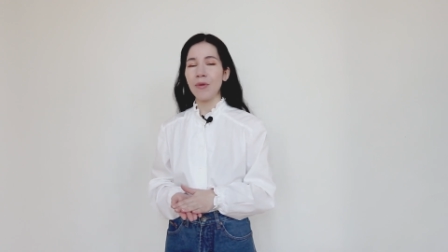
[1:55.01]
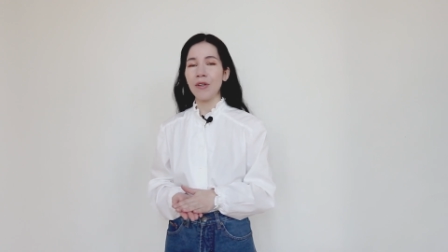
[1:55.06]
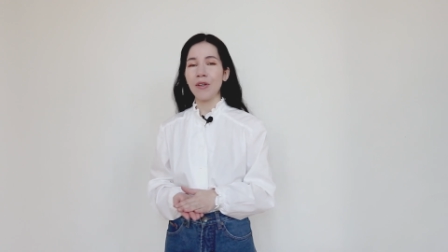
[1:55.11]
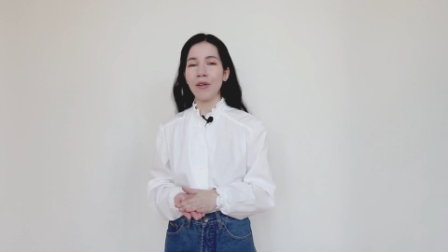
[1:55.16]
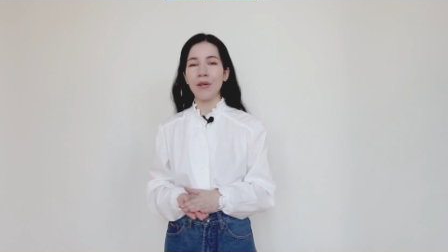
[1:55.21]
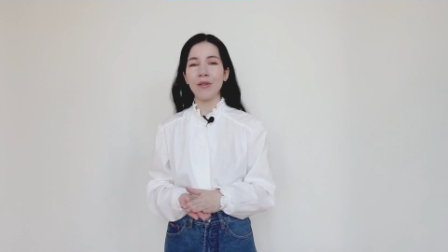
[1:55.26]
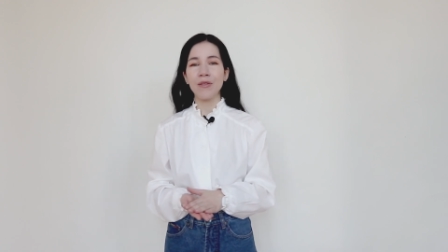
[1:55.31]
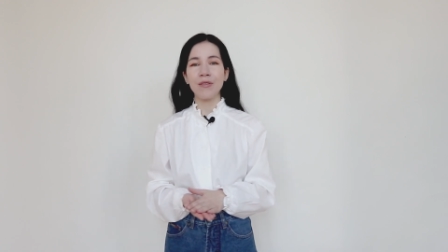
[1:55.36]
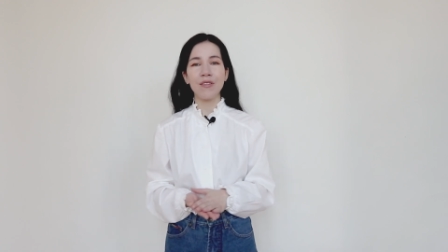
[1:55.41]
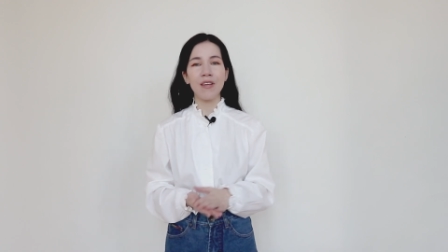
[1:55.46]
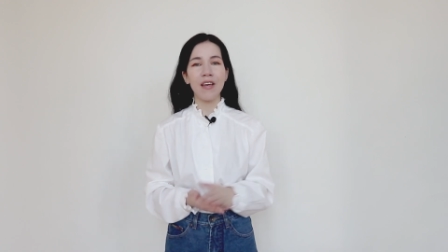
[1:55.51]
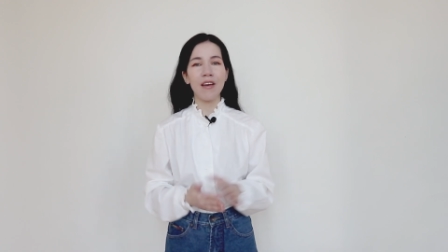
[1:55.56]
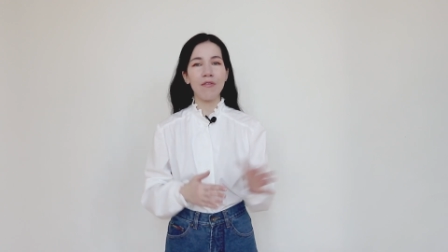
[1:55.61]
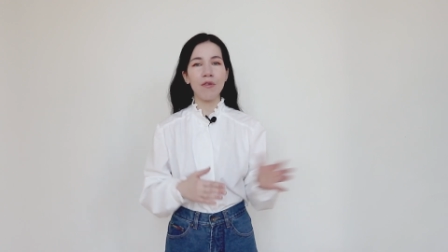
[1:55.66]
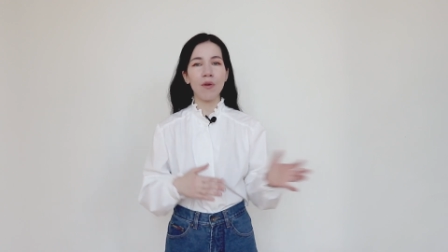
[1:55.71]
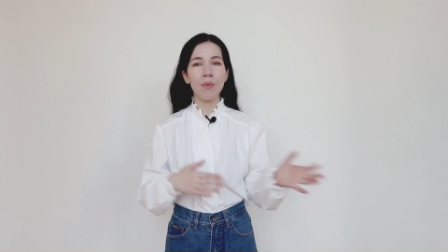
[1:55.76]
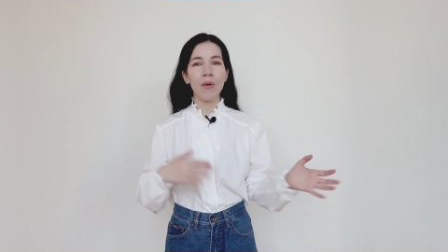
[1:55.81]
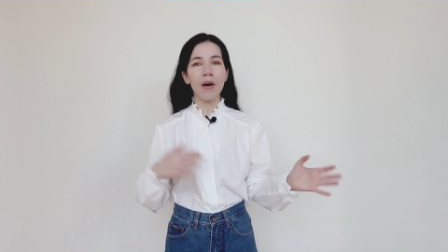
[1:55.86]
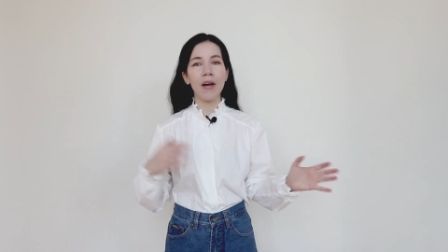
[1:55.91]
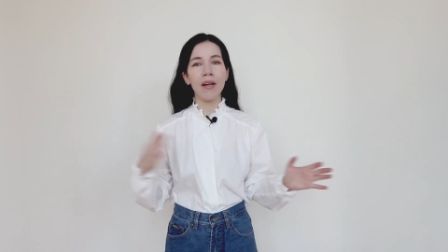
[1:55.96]
because
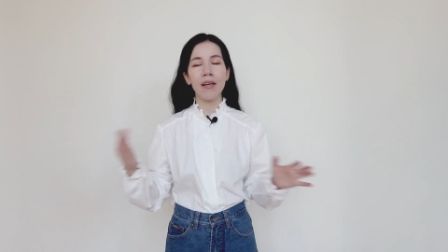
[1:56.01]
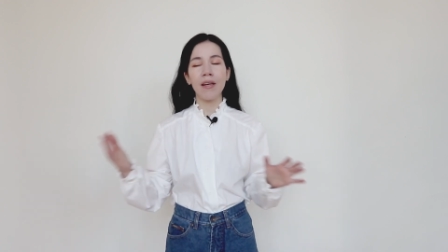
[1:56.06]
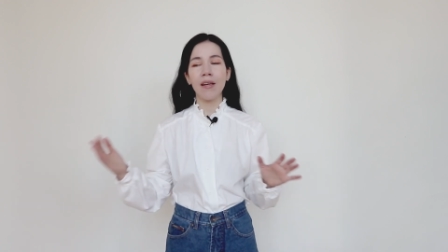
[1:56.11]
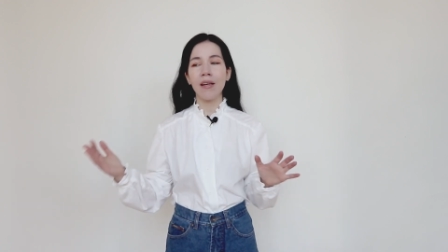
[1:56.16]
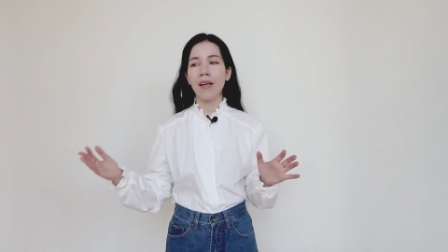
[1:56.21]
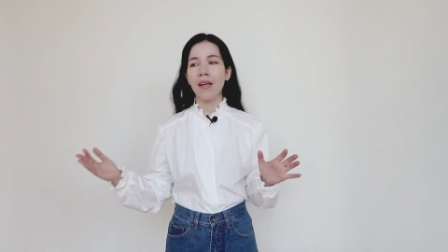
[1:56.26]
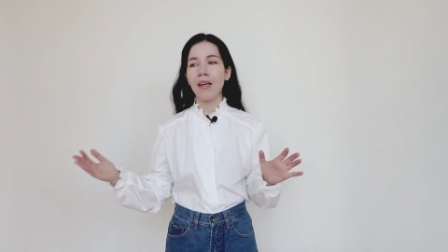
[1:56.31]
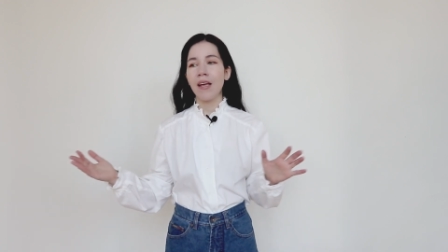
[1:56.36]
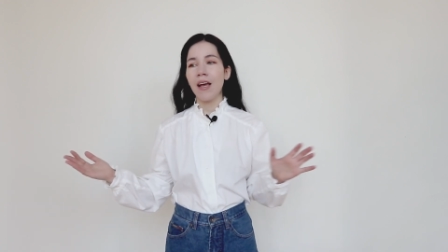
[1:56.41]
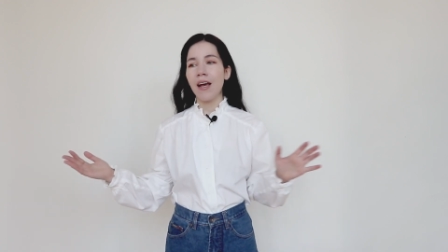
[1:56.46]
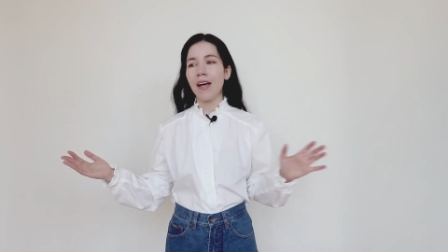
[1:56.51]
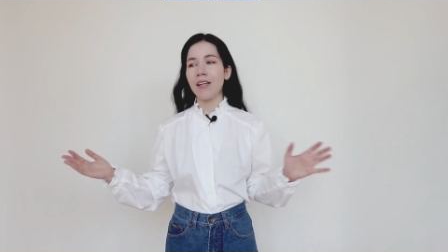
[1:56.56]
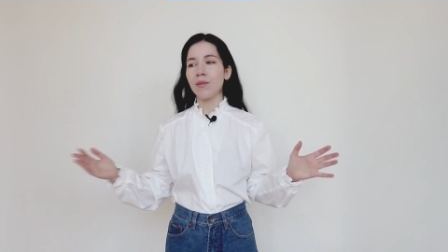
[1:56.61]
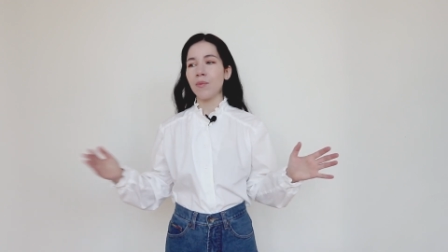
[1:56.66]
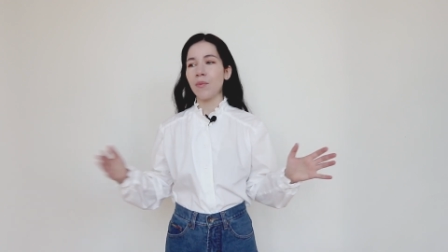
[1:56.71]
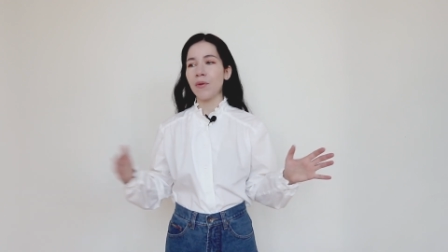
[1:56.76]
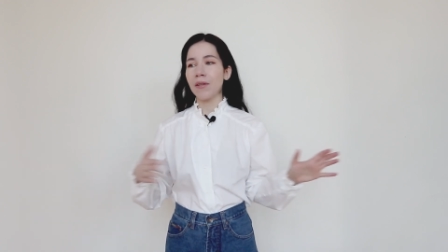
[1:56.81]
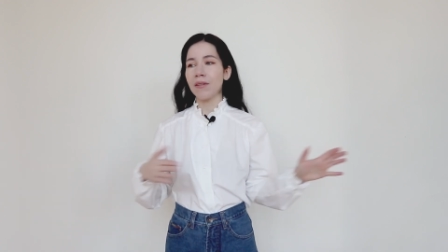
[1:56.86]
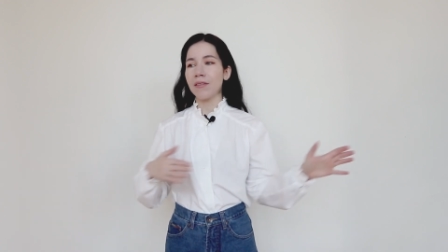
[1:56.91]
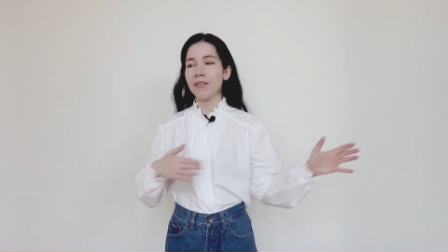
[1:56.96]
everybody has
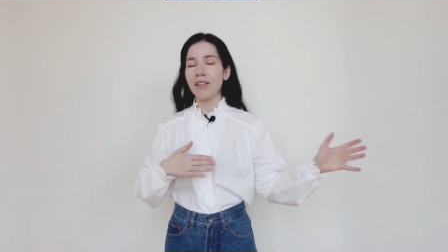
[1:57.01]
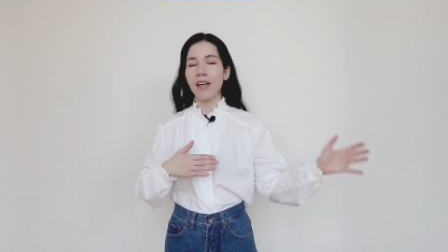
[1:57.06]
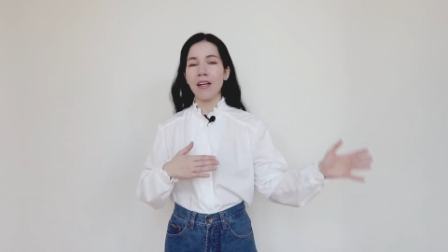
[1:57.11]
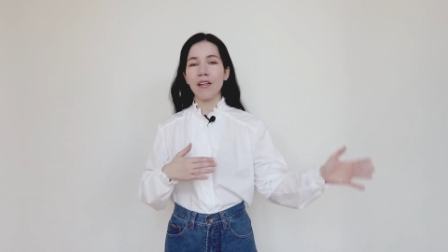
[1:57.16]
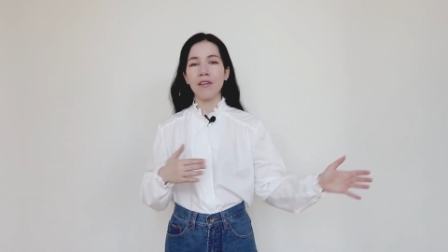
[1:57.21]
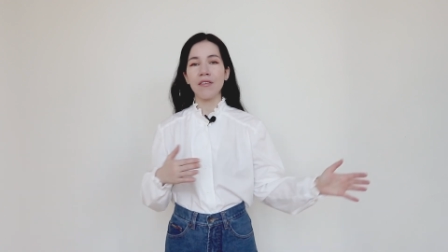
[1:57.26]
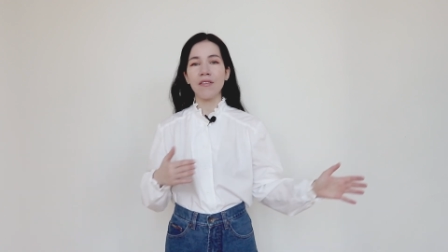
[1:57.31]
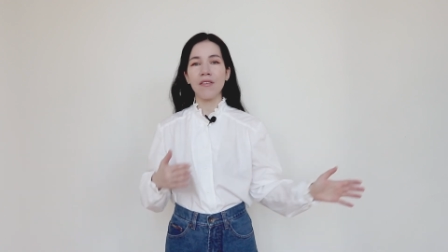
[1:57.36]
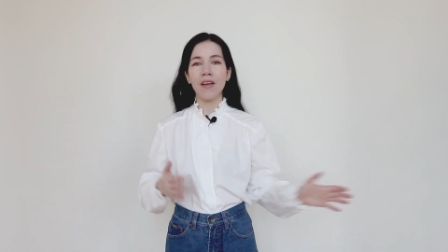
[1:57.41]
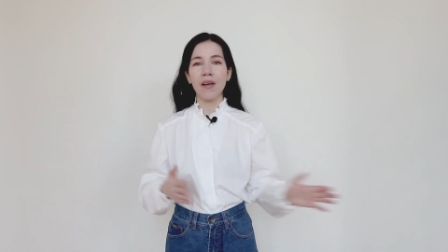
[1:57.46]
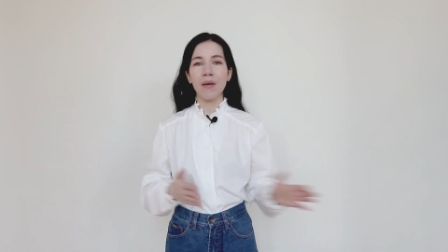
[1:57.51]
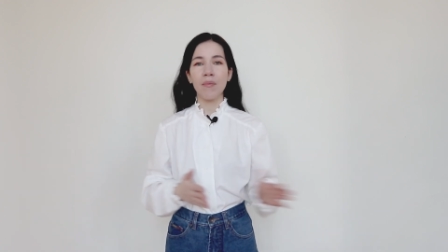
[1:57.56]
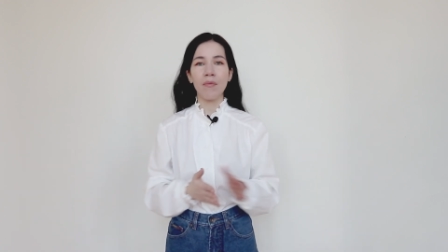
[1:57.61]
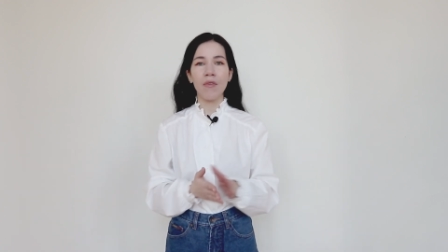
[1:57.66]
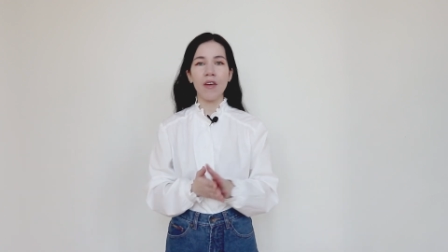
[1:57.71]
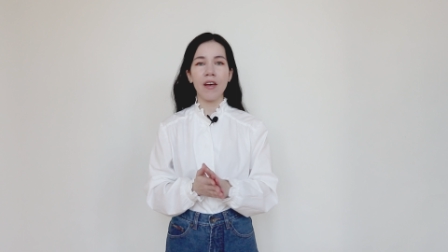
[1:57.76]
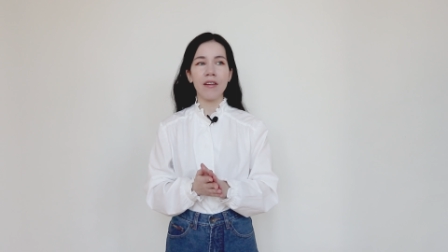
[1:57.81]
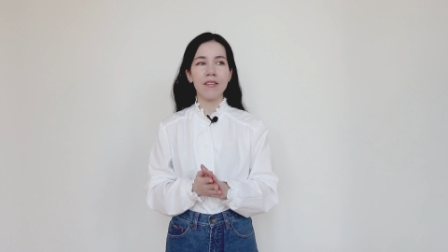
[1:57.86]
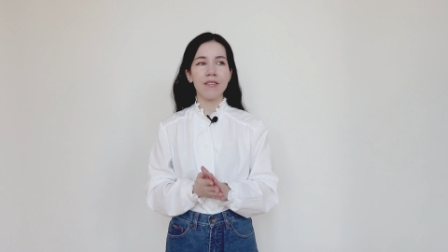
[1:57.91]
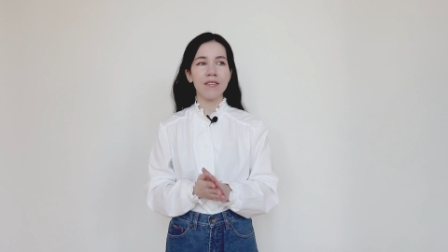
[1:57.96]
been telling them
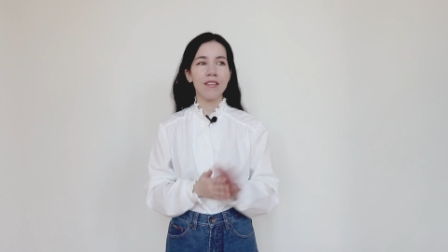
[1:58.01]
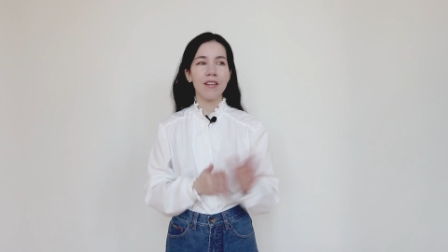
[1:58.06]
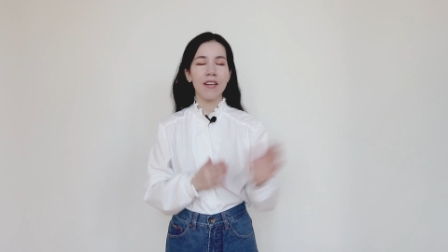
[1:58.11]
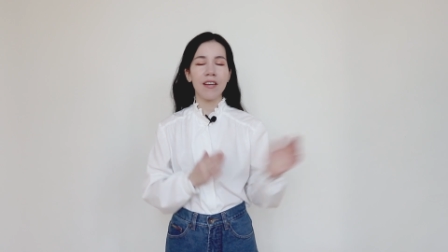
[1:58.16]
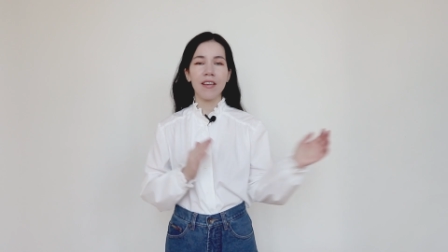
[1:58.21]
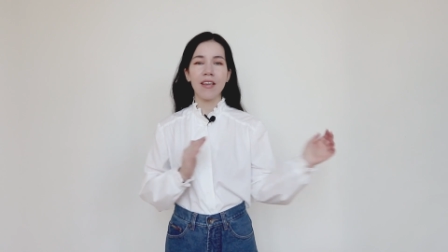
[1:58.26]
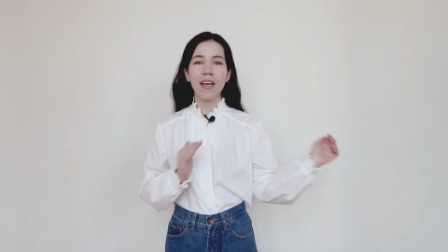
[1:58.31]
that,